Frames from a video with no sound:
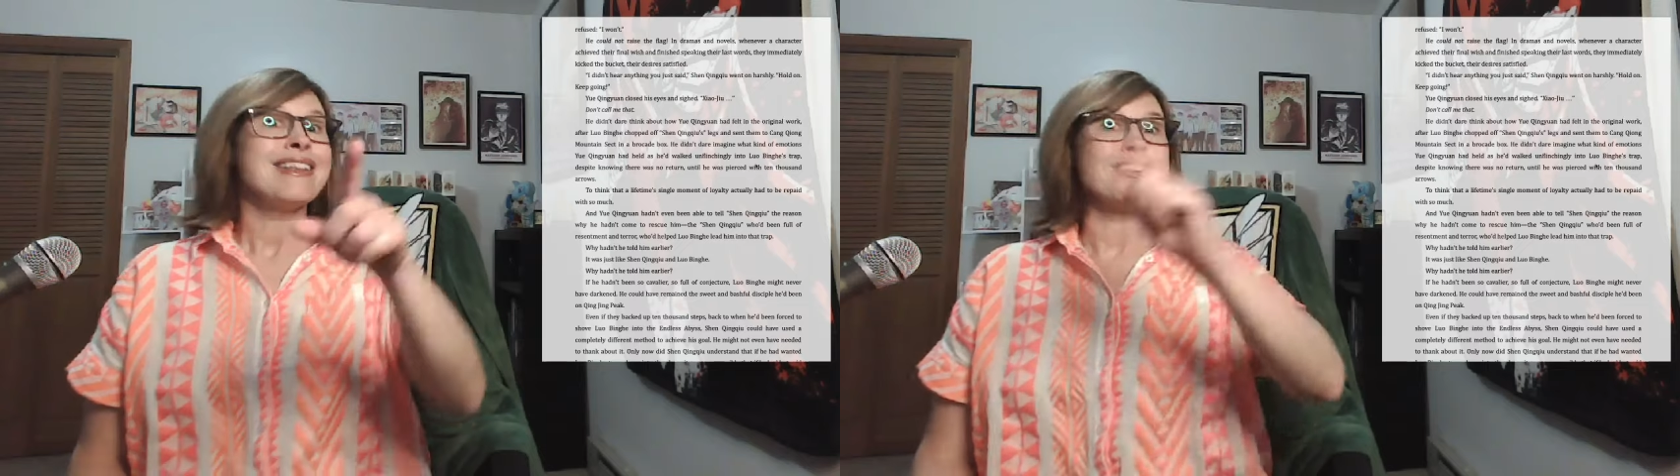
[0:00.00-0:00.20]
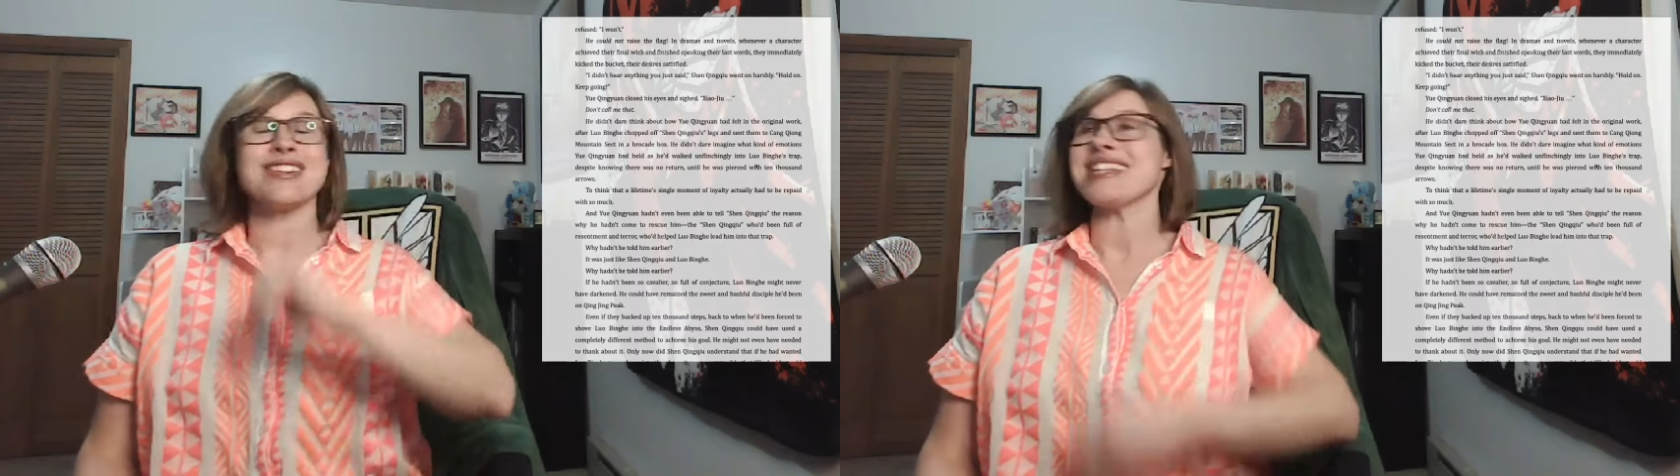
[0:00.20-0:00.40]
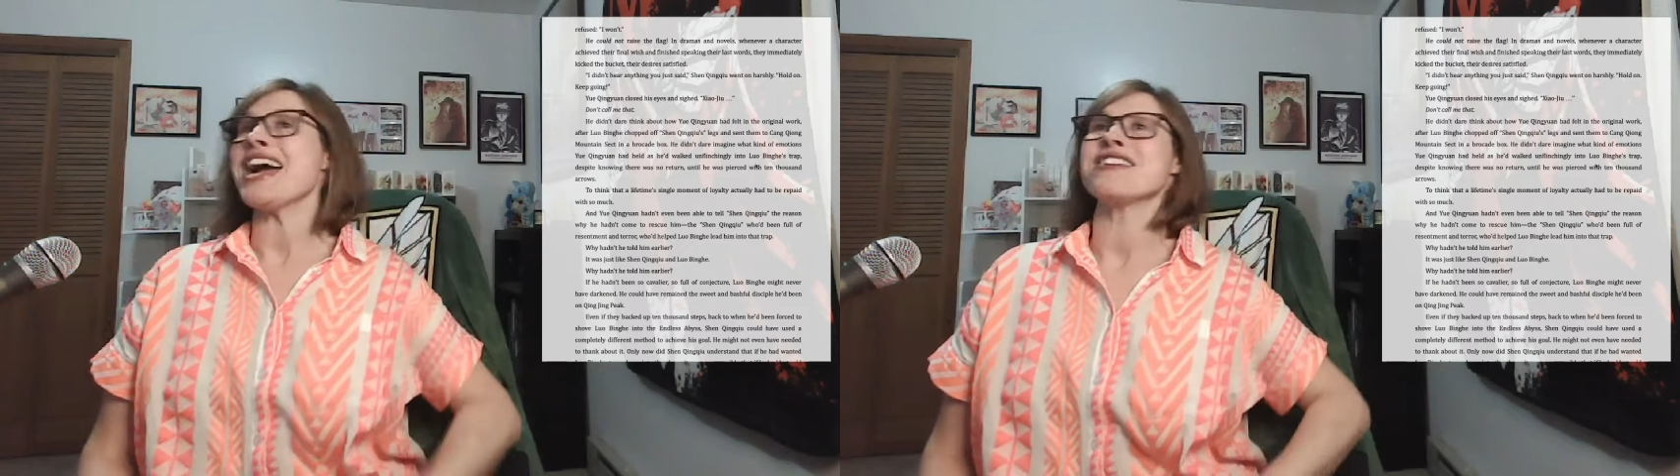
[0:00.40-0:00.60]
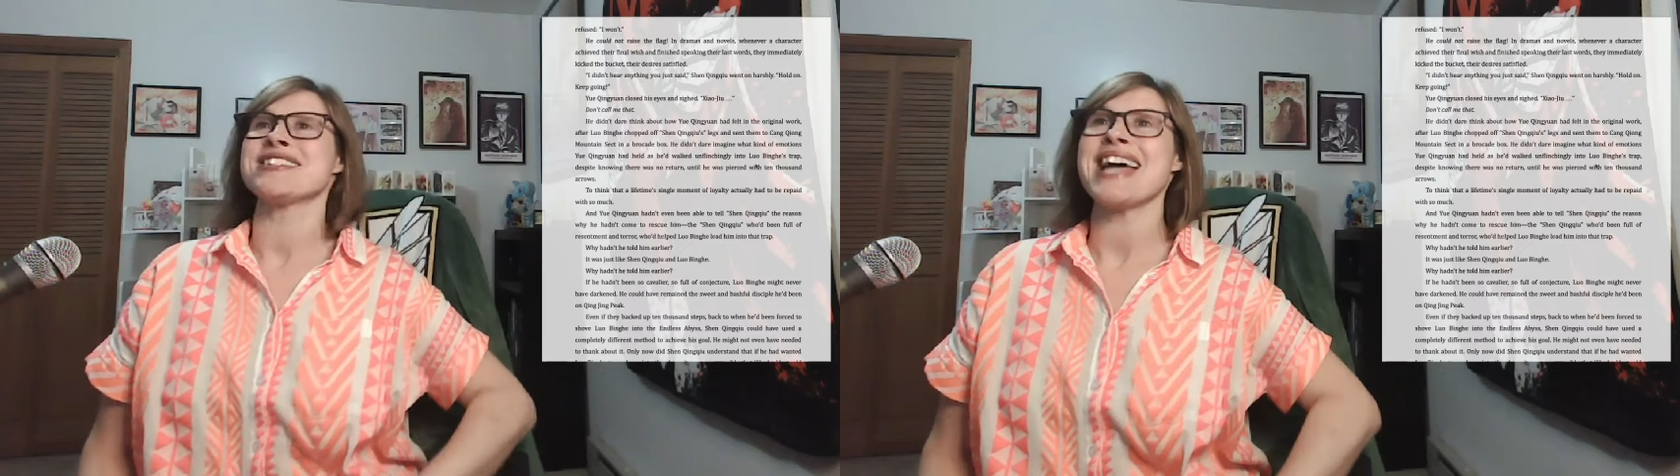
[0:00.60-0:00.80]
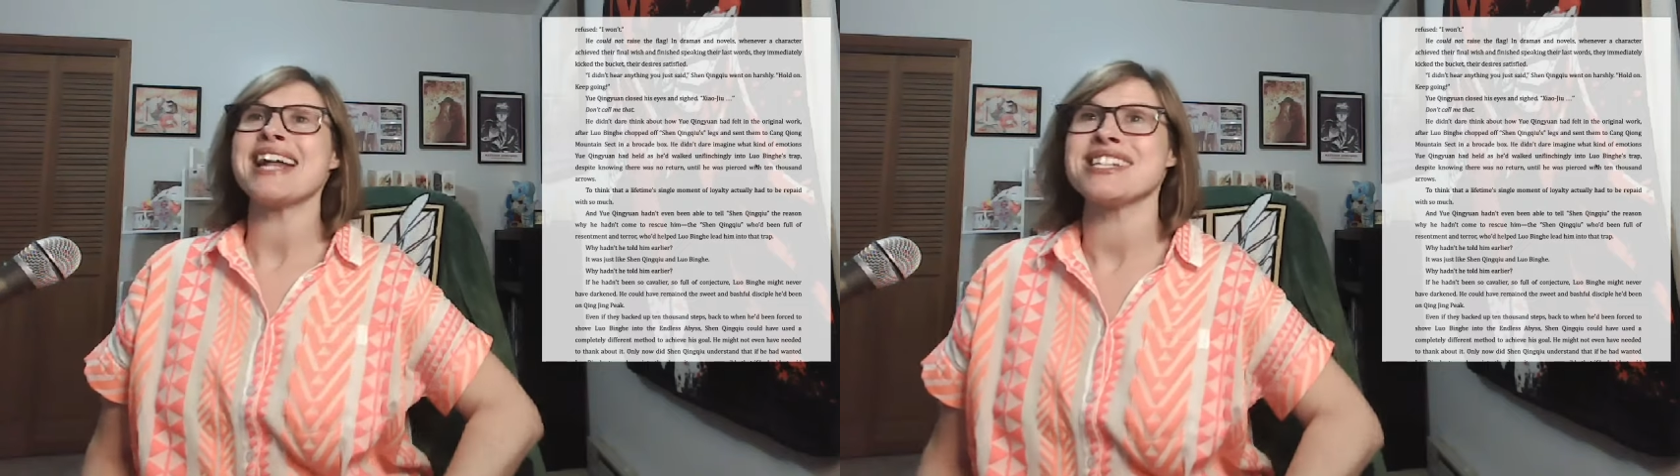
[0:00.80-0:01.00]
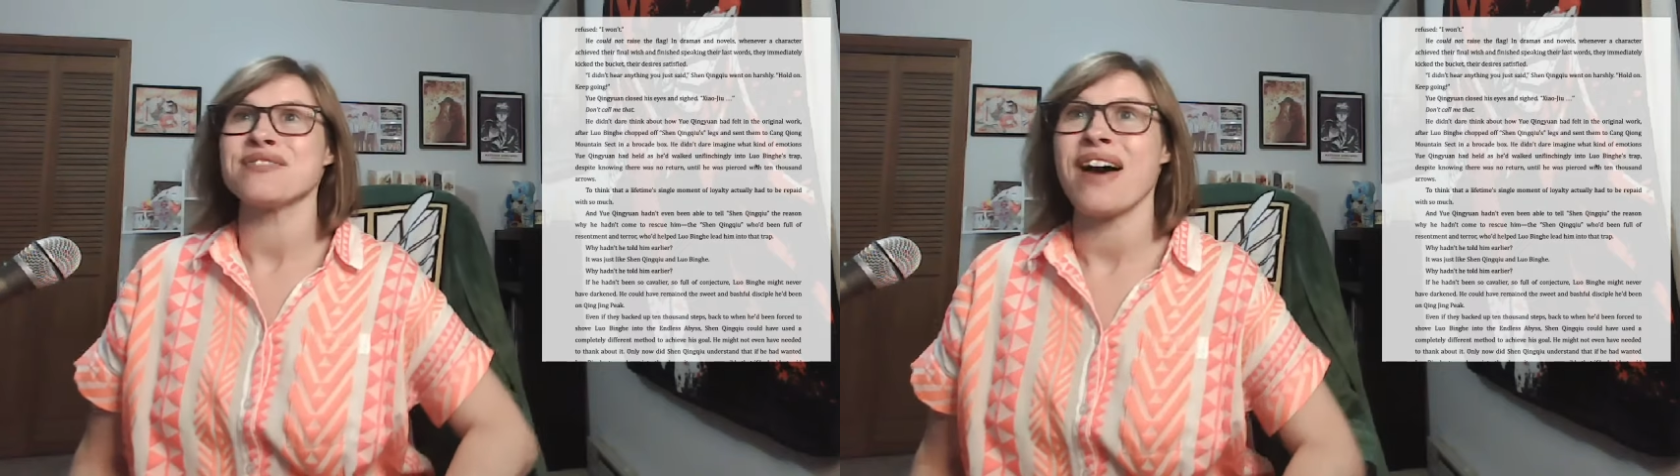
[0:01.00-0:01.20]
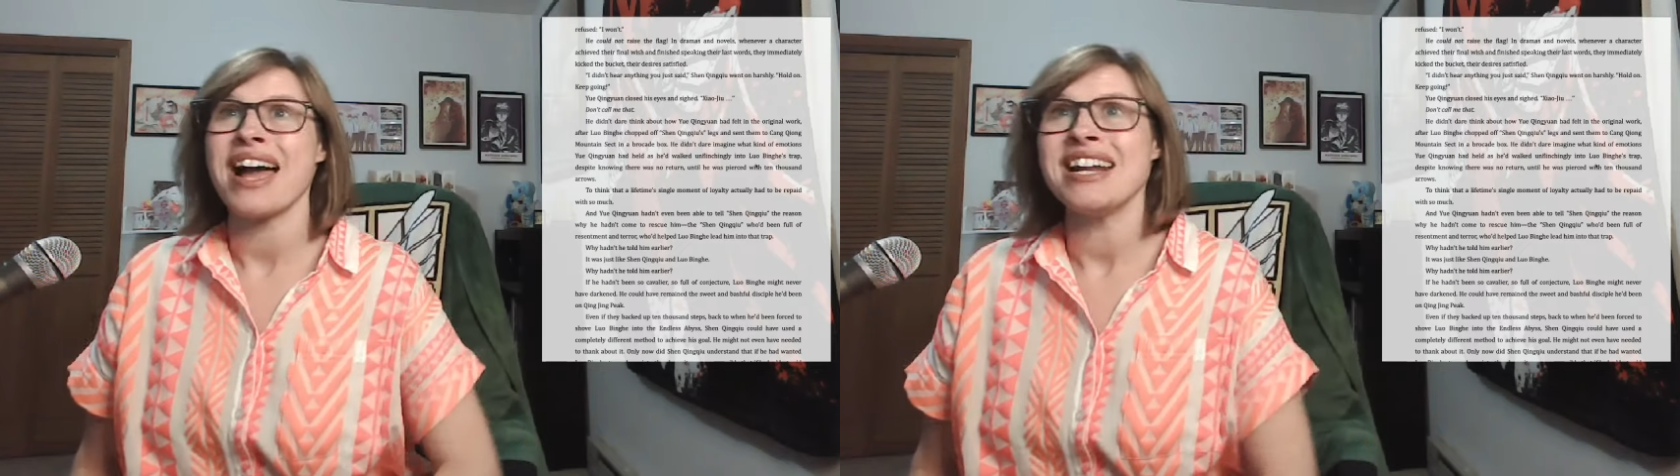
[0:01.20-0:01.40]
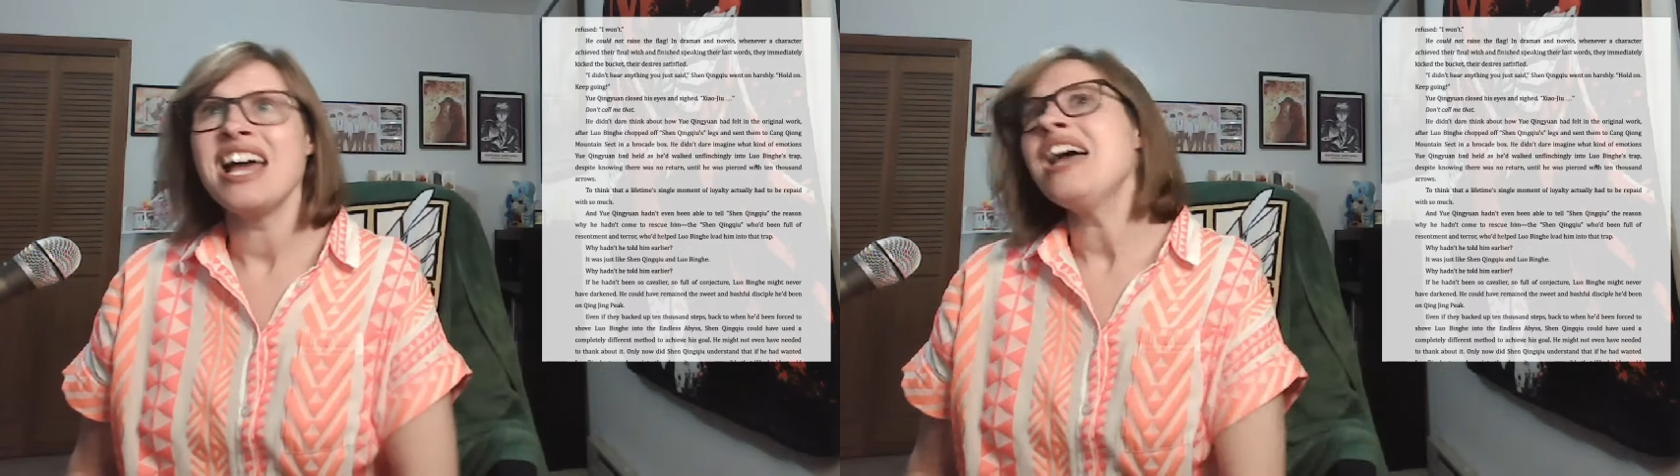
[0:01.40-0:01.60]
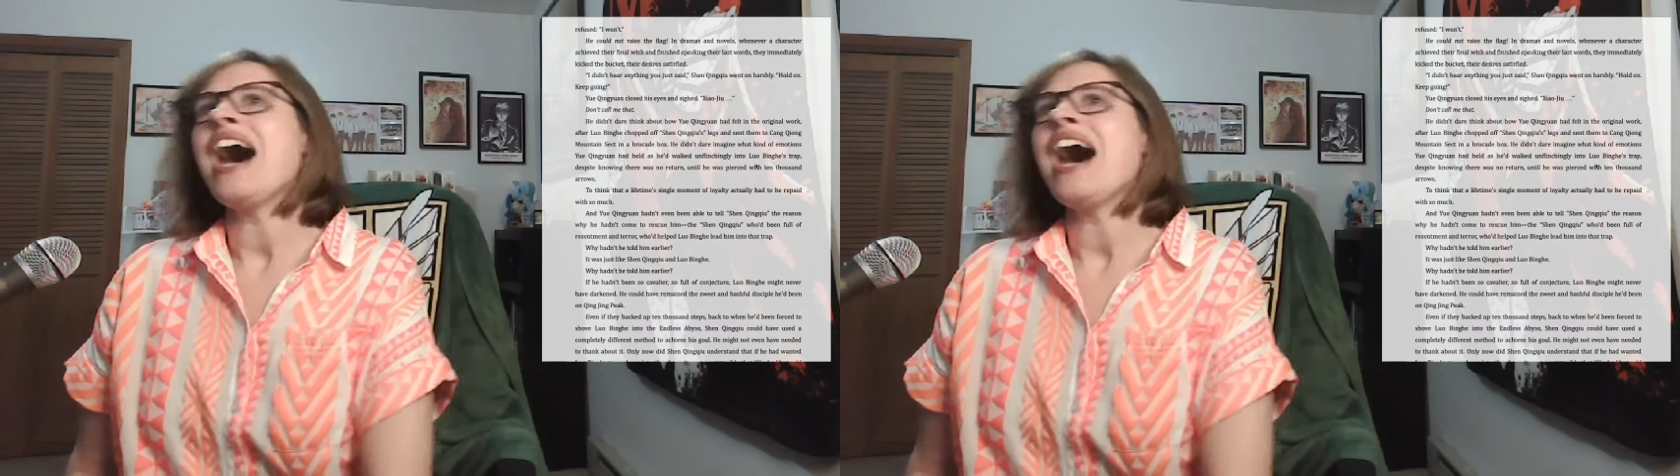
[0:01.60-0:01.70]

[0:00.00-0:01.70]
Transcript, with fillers: their desire satisfied.